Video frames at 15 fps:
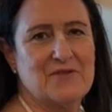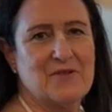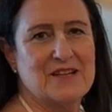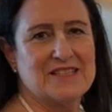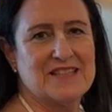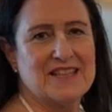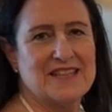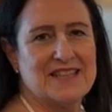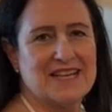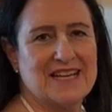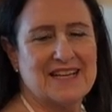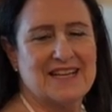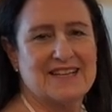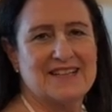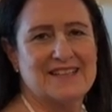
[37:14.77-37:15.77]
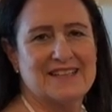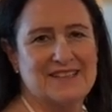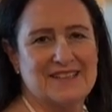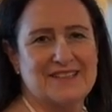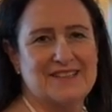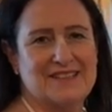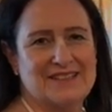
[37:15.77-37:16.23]
wants a thick,
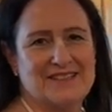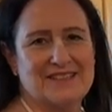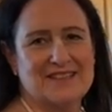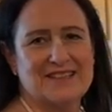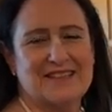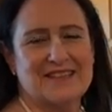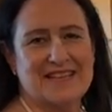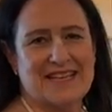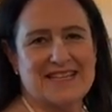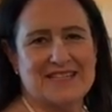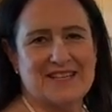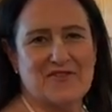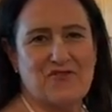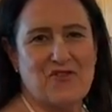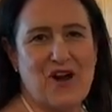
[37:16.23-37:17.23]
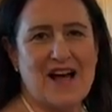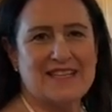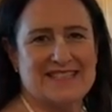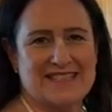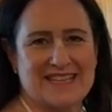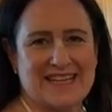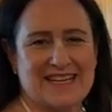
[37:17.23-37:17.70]
glazy
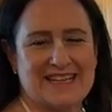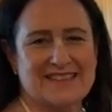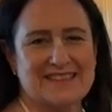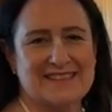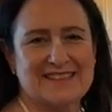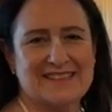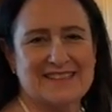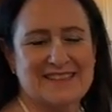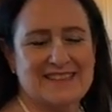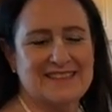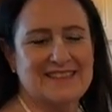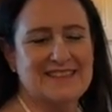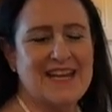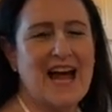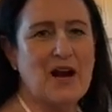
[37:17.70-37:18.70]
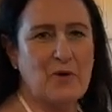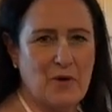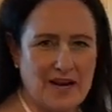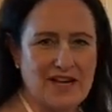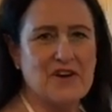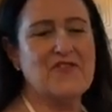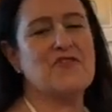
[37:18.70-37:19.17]
frosting. Not
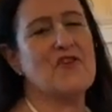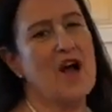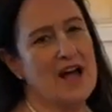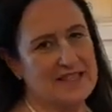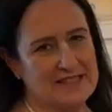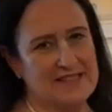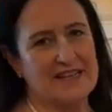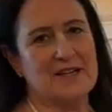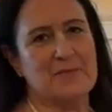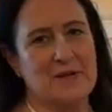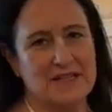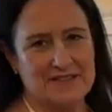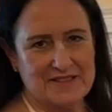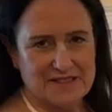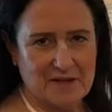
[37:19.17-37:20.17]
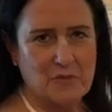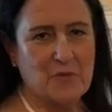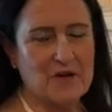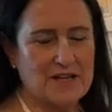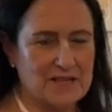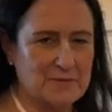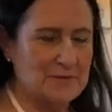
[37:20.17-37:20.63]
quite a frosting, but
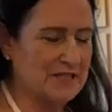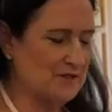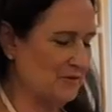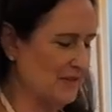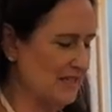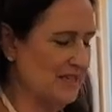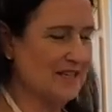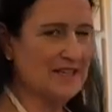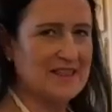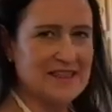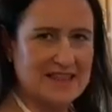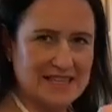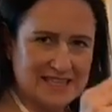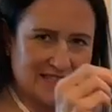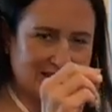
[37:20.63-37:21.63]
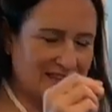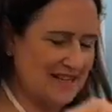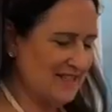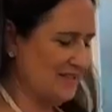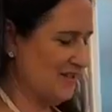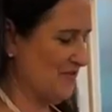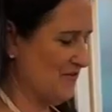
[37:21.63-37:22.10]
somewhere in between a thin
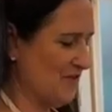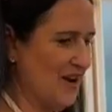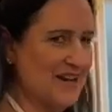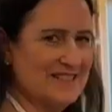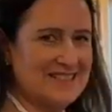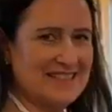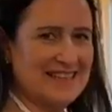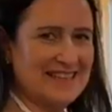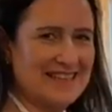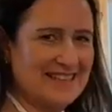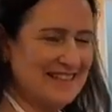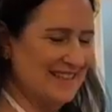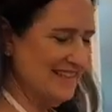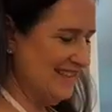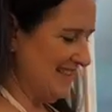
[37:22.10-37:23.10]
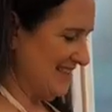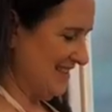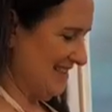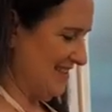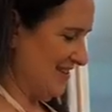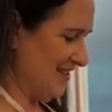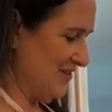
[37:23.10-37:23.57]
glaze and a frosting.
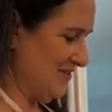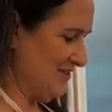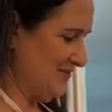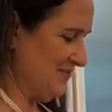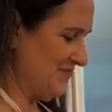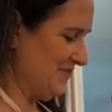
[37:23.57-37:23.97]
So